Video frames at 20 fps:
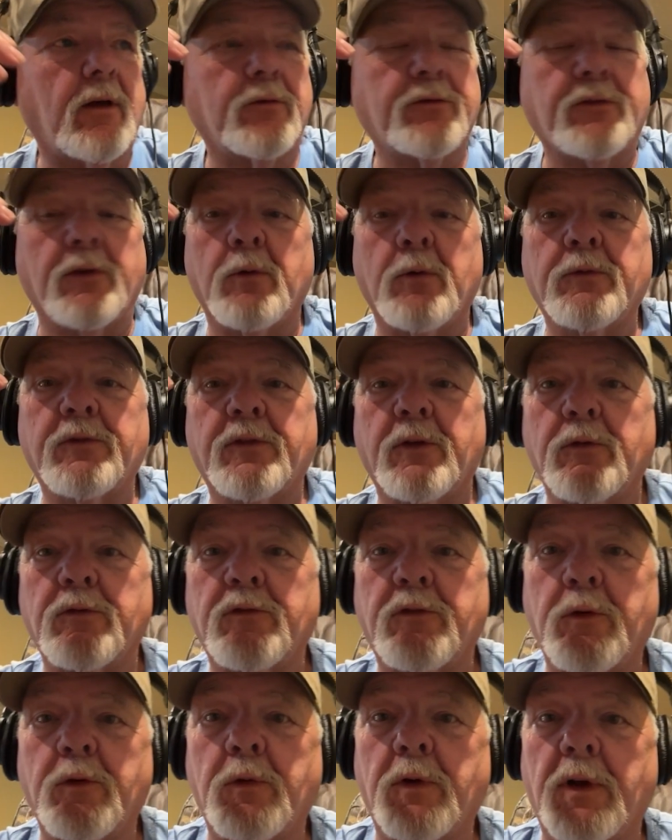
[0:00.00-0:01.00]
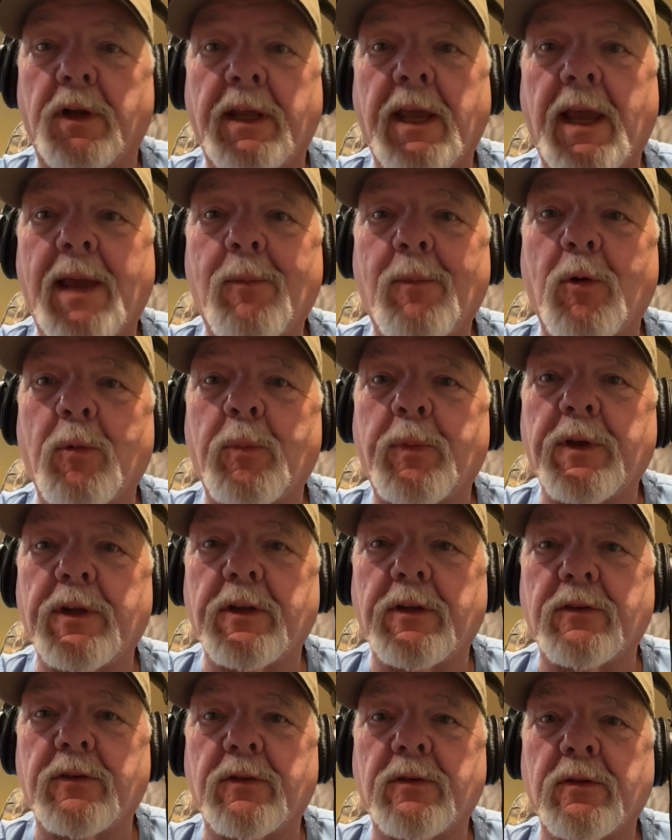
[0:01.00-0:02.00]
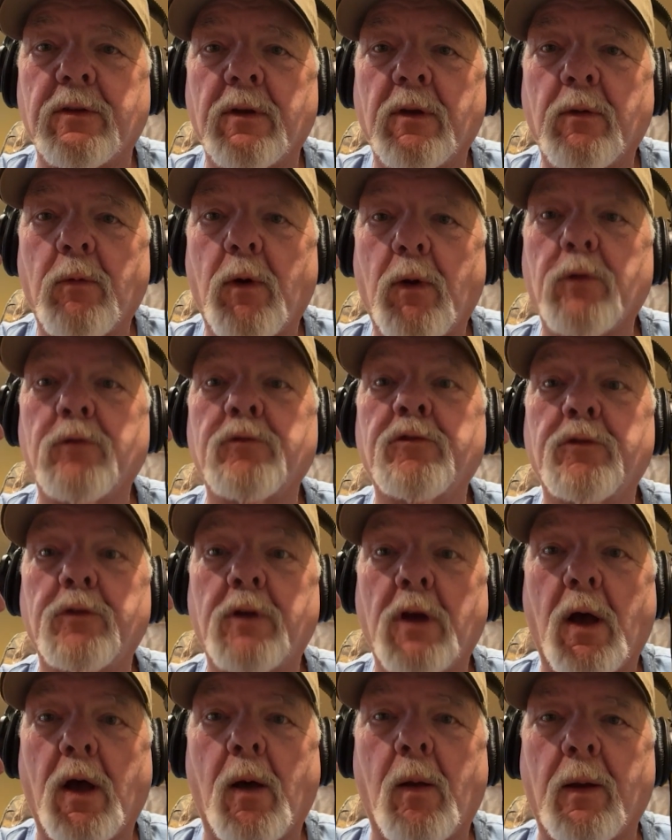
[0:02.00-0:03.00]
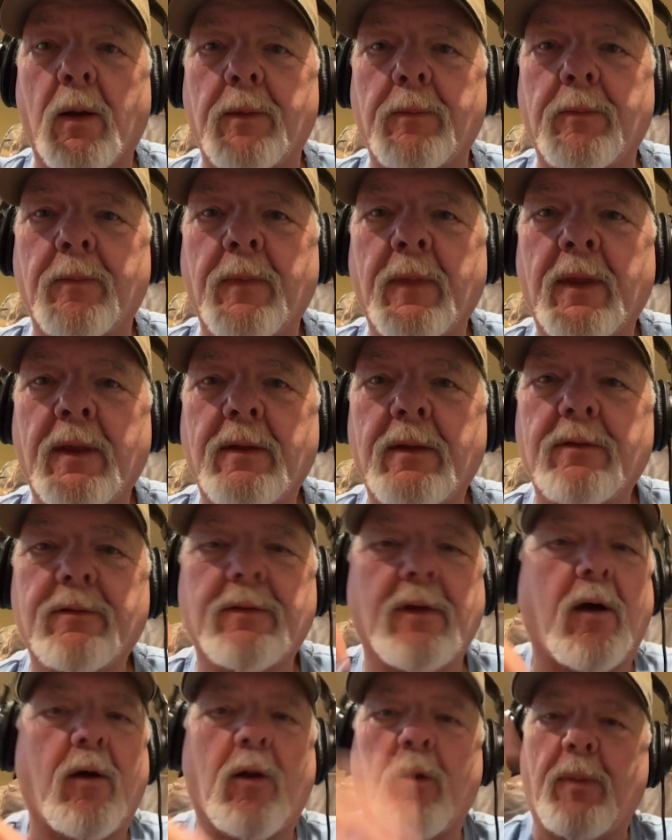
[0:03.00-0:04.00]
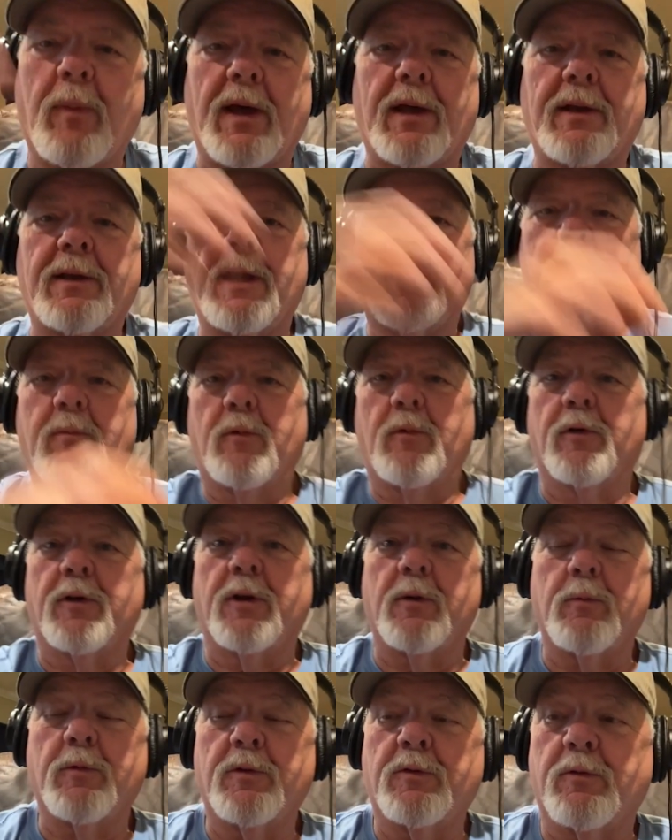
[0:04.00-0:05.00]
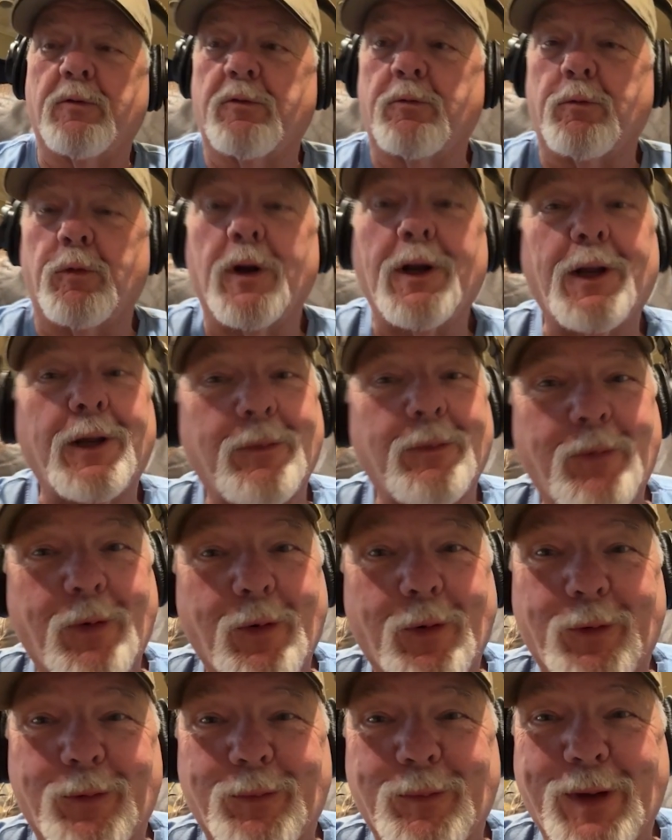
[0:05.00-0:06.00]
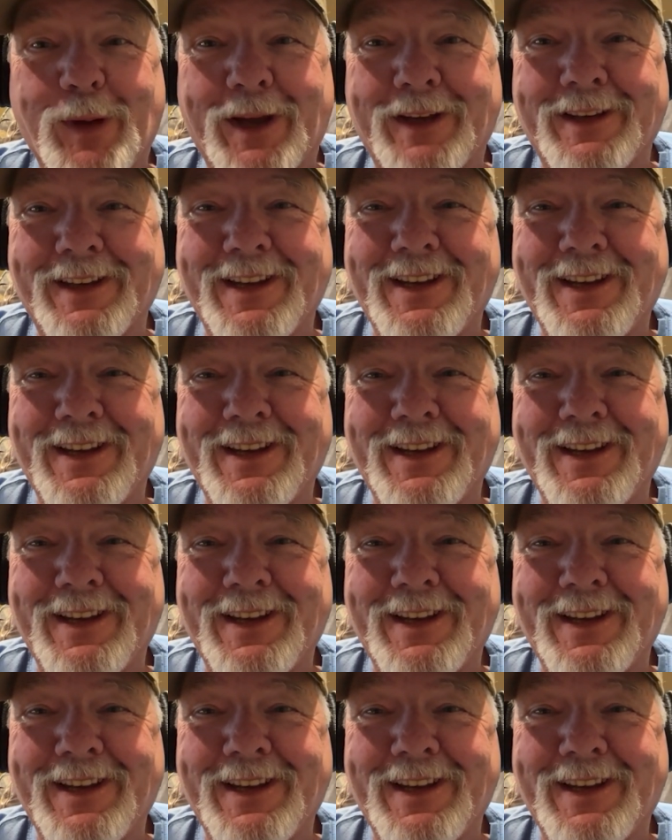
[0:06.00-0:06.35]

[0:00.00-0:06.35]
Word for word: so-and-so's doing a camo piece. Why don't you call him? It's all about networking, which was really important back